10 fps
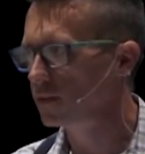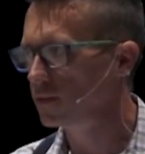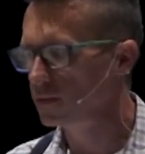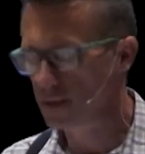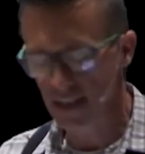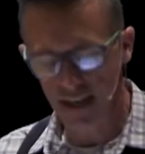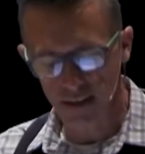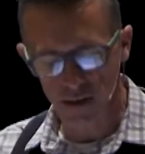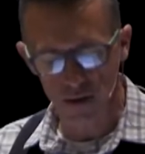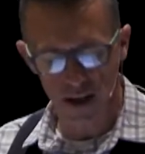We
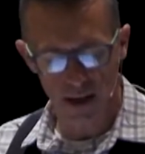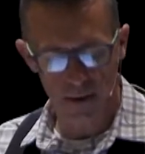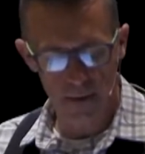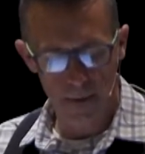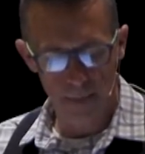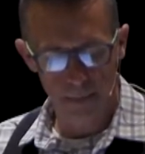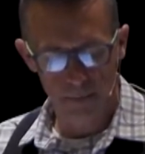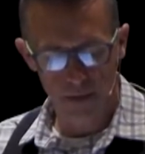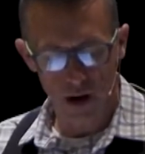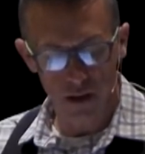can't do that.
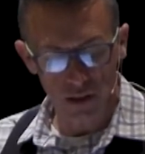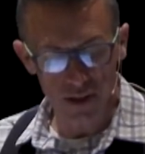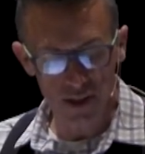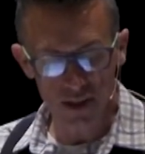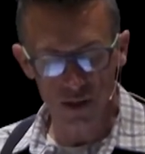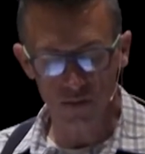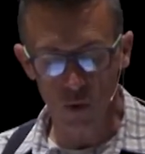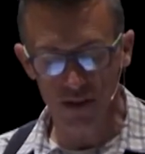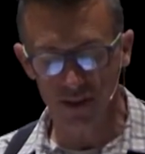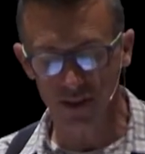Are you listening to the
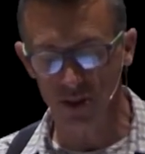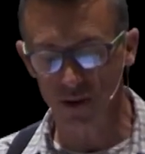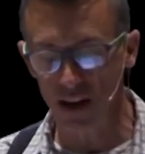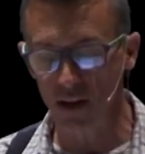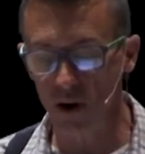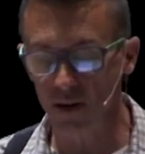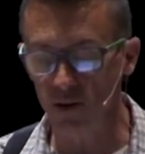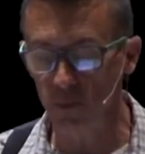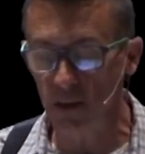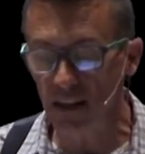voices in your head or are you
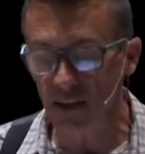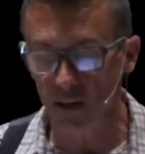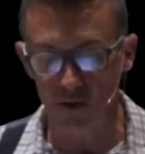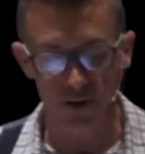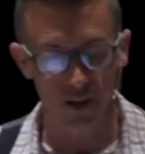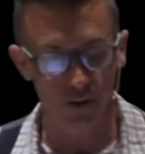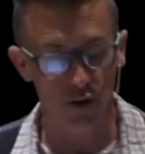speaking to yourself?